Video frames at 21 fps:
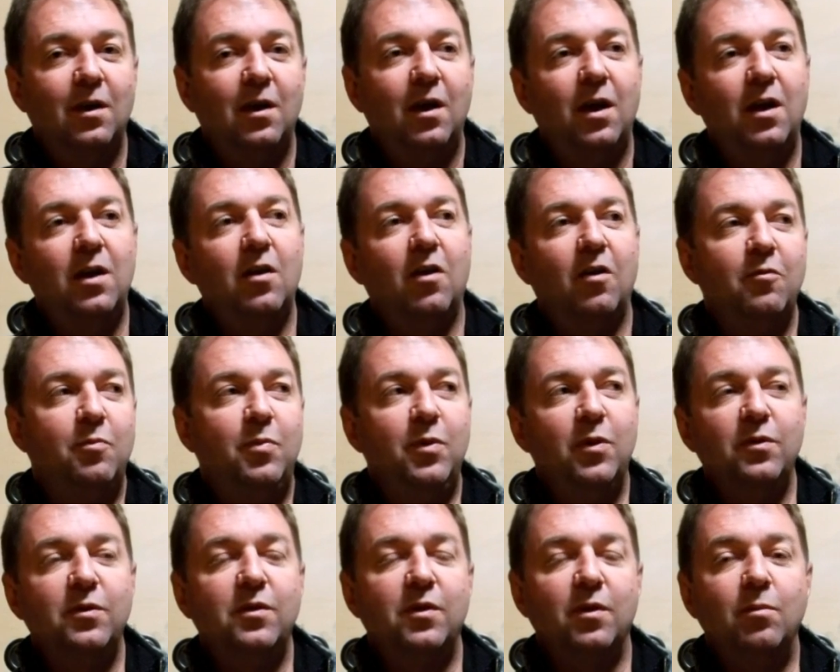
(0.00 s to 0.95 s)
And I've
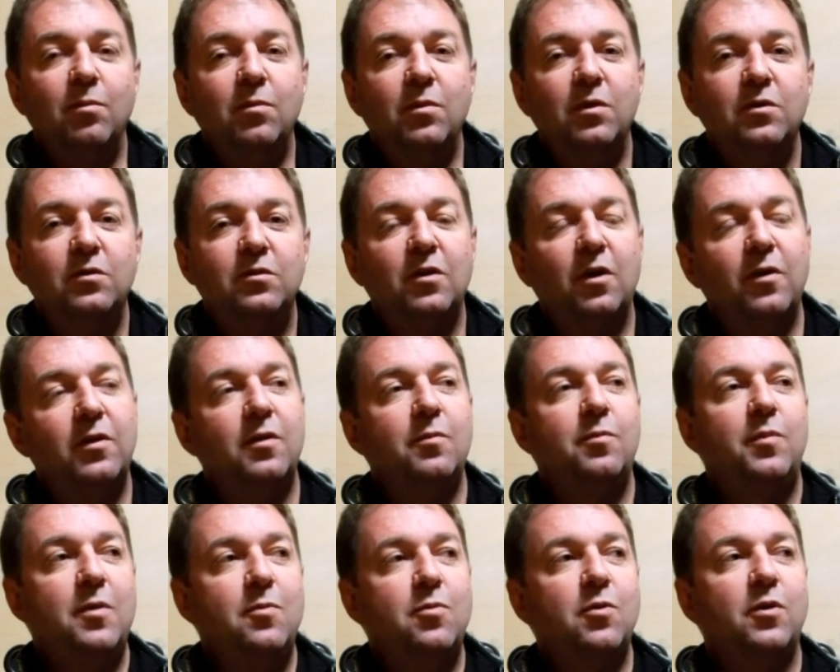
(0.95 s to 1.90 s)
built them so
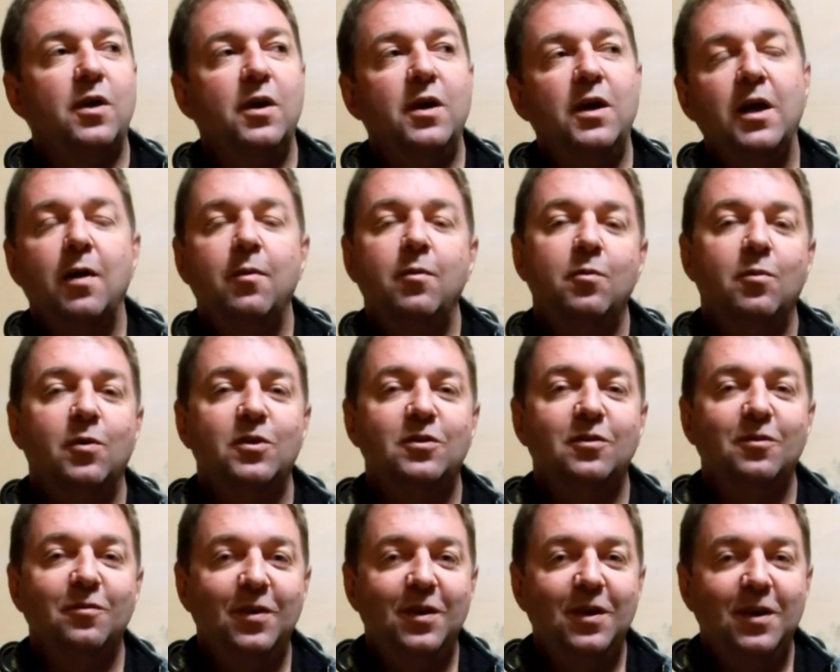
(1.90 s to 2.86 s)
that people can come and watch
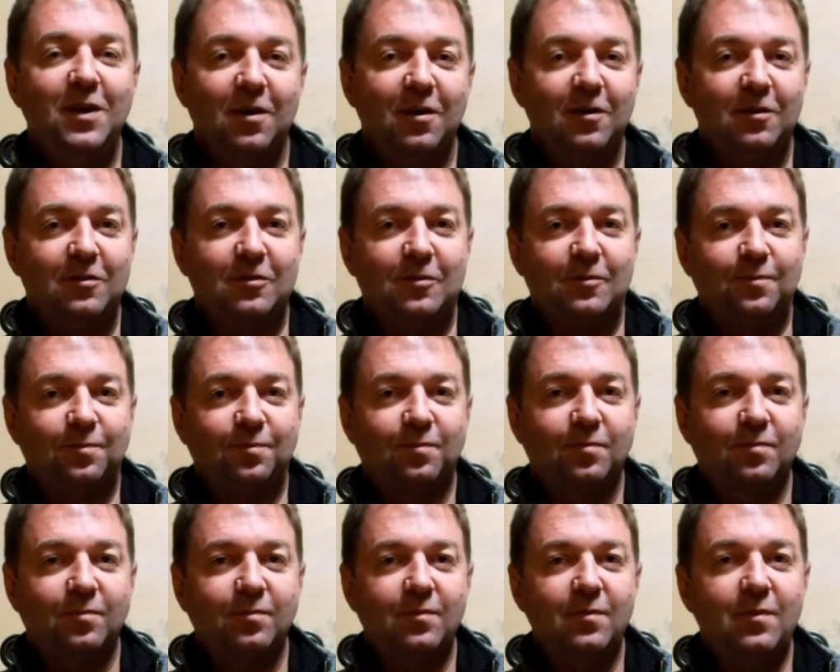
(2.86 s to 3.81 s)
the videos.
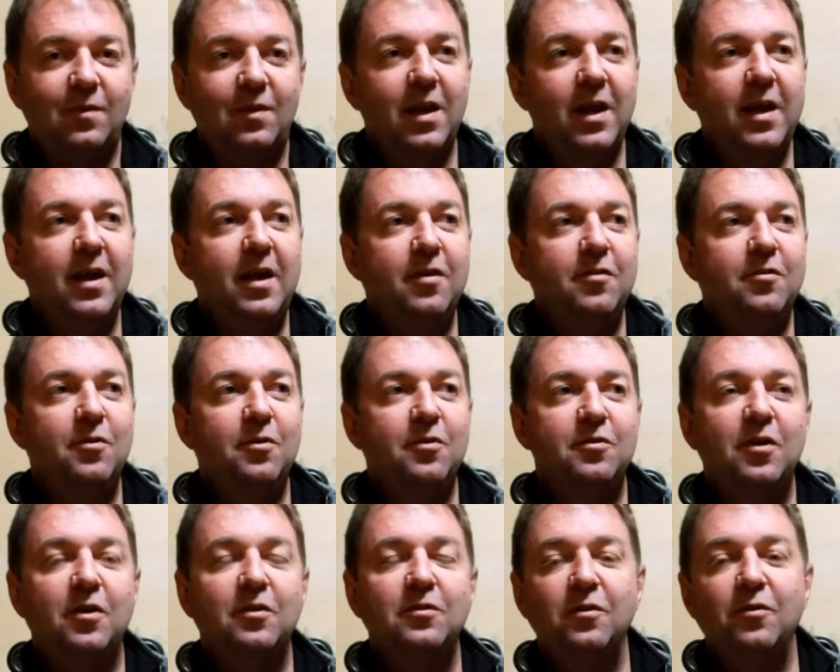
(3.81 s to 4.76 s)
And as a
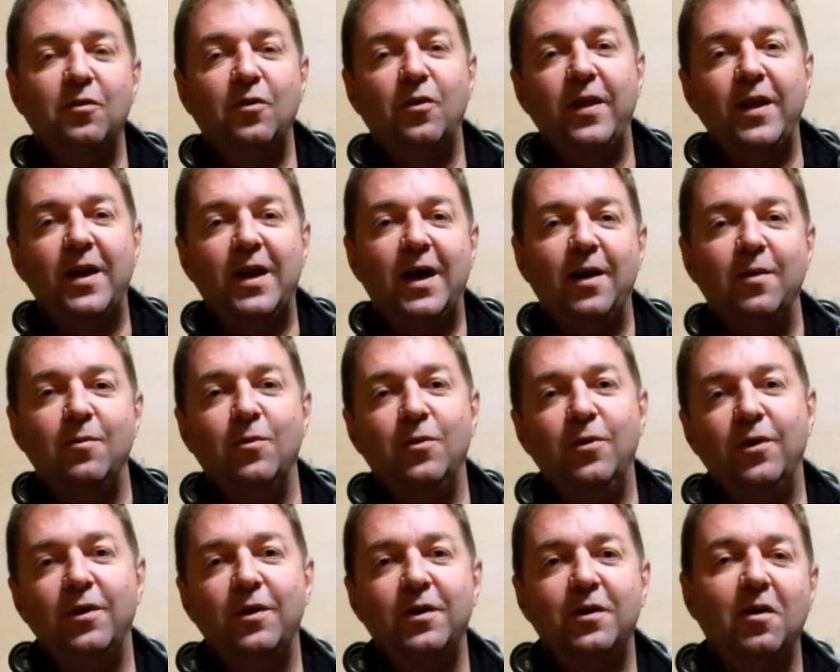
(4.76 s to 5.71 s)
result of all that hard
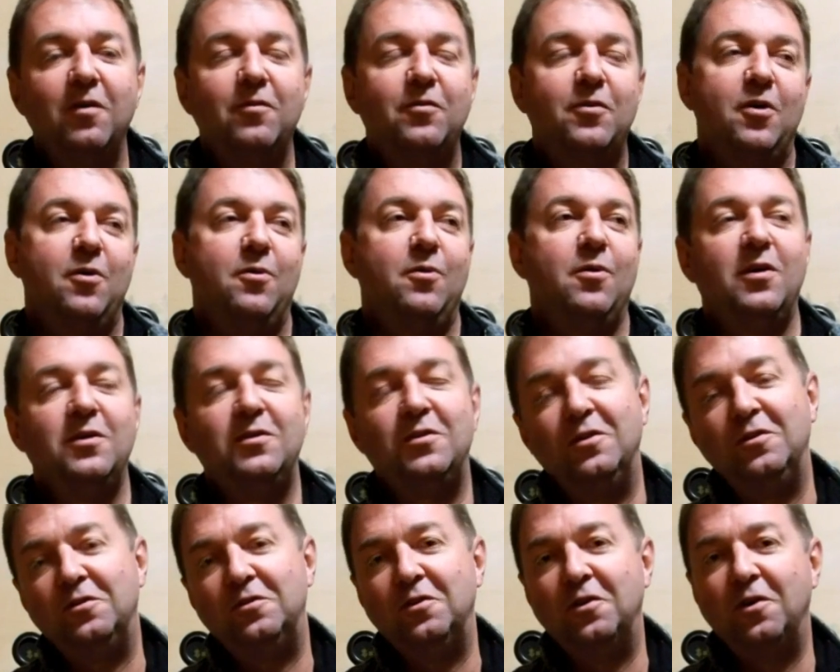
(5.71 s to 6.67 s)
work, I've got a right to
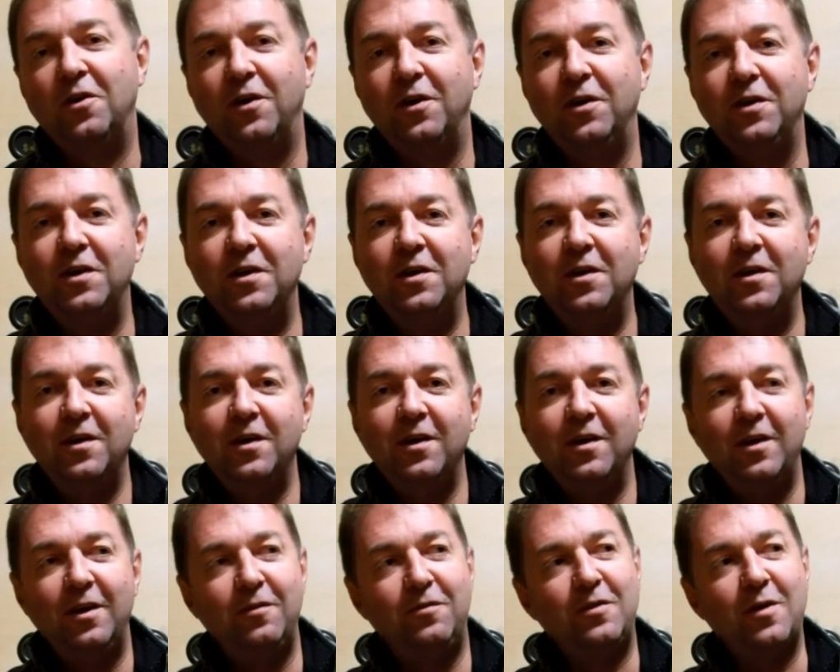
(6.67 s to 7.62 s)
decide
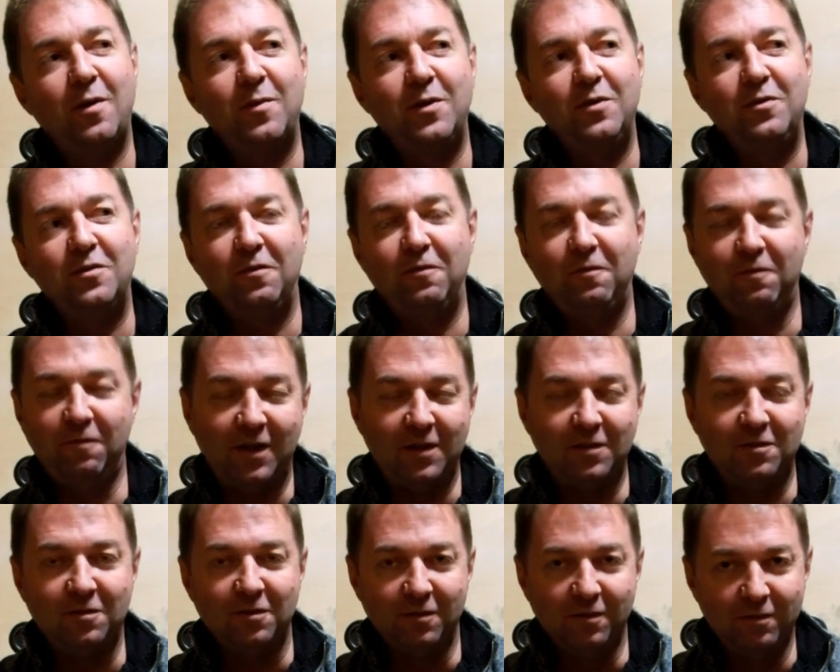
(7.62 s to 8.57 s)
if something's
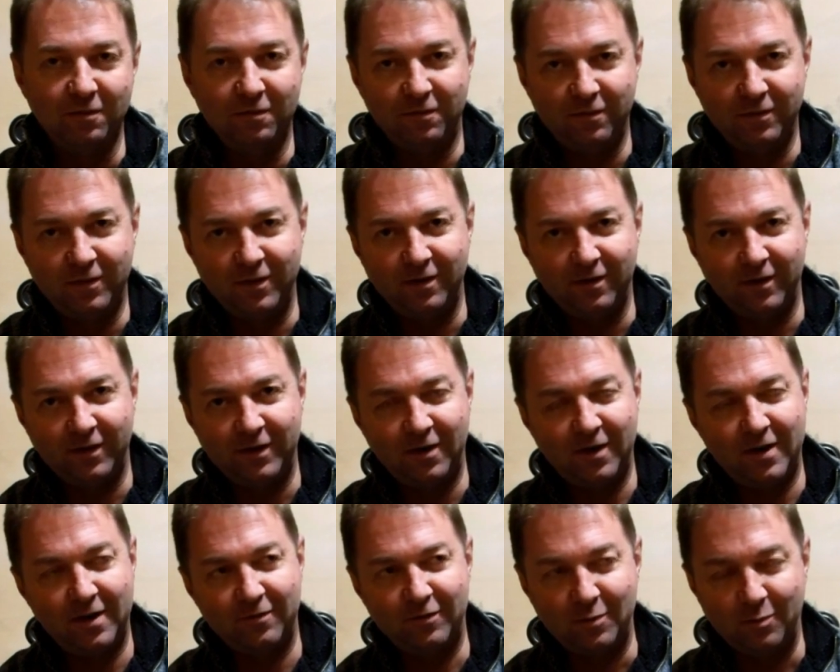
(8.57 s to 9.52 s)
offensive, that I don't
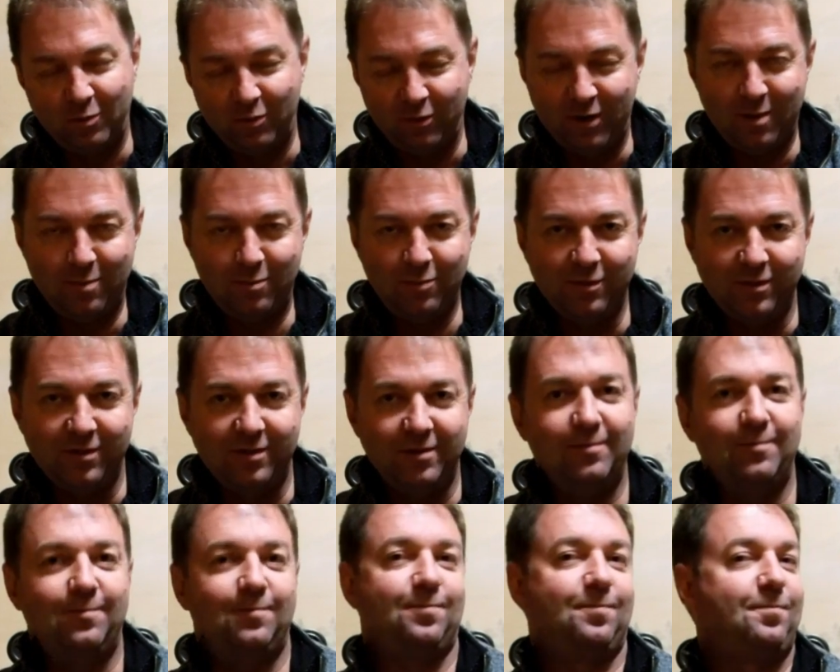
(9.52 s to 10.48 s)
have to put up with it.
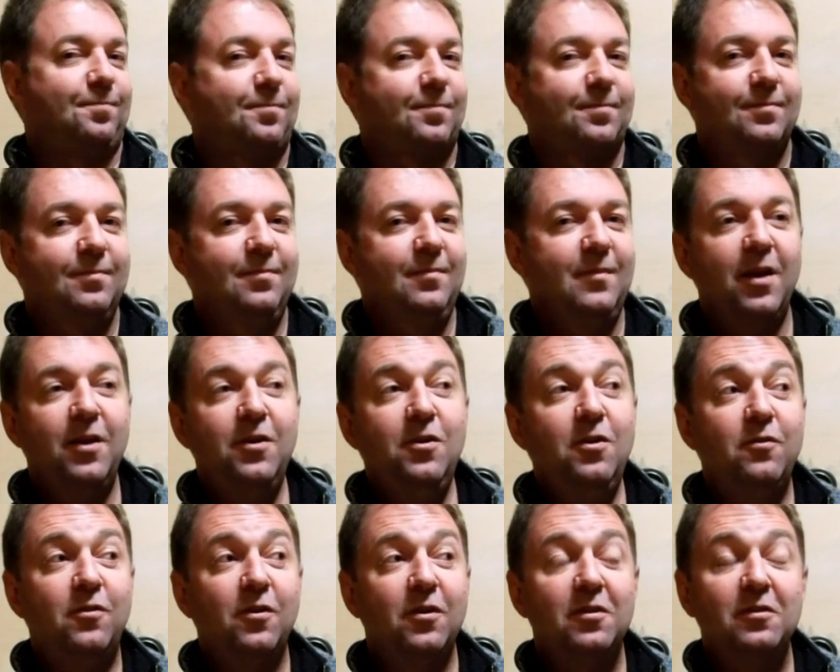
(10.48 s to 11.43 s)
And
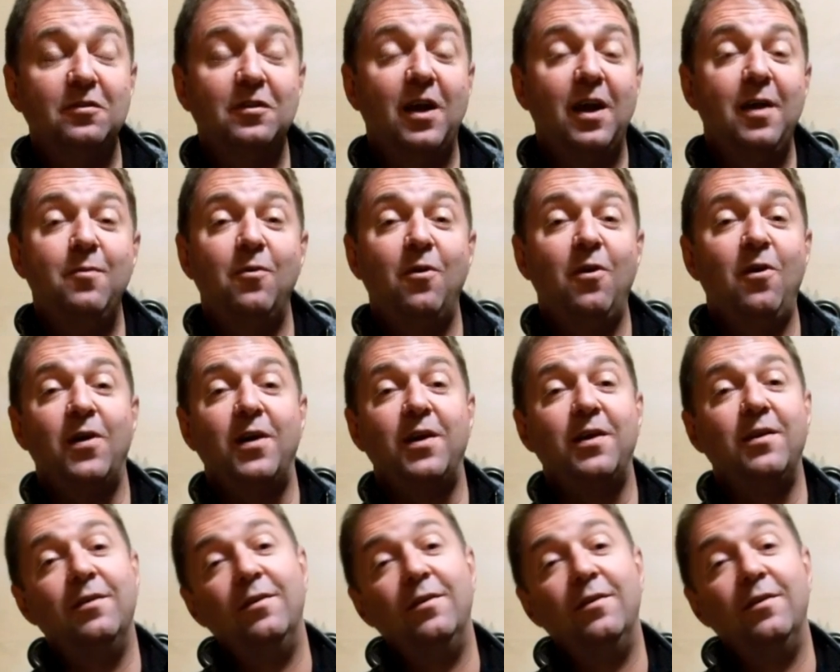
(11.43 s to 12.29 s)
you've got the same right.